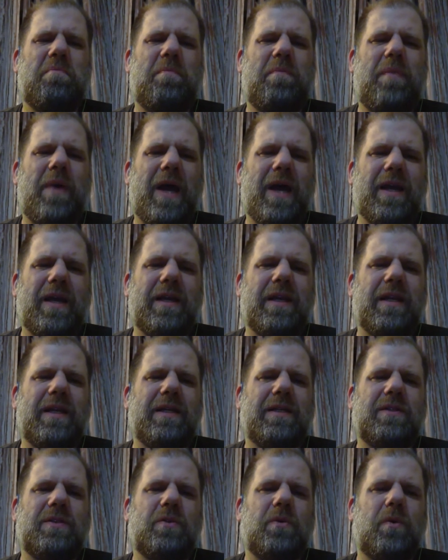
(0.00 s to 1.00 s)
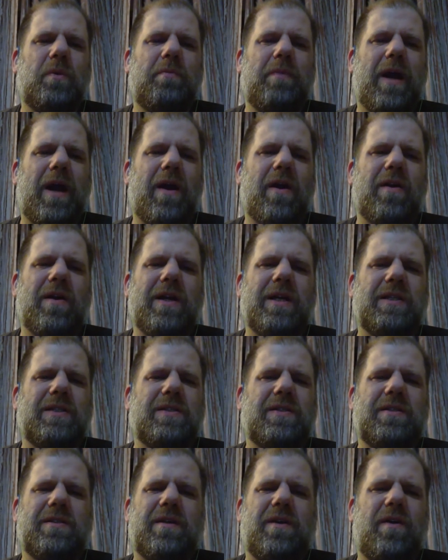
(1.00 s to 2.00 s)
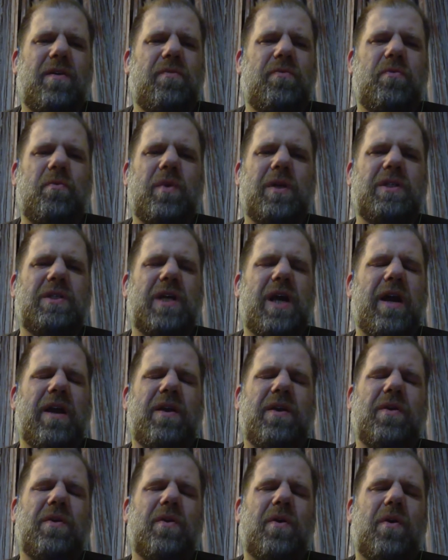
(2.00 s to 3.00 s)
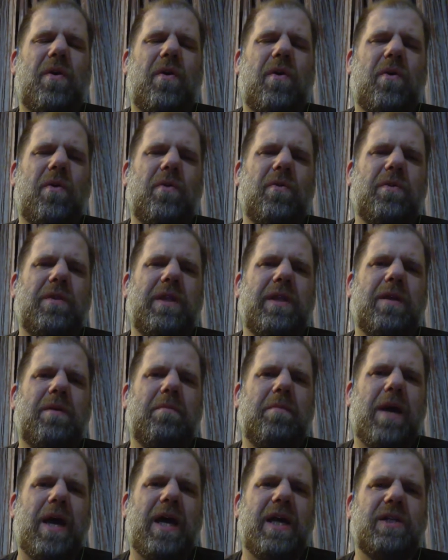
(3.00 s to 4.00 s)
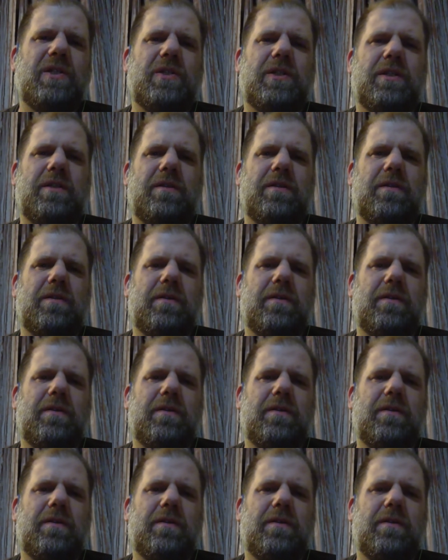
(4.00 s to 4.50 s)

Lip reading: beckoning to a paradise of which I could only imagine.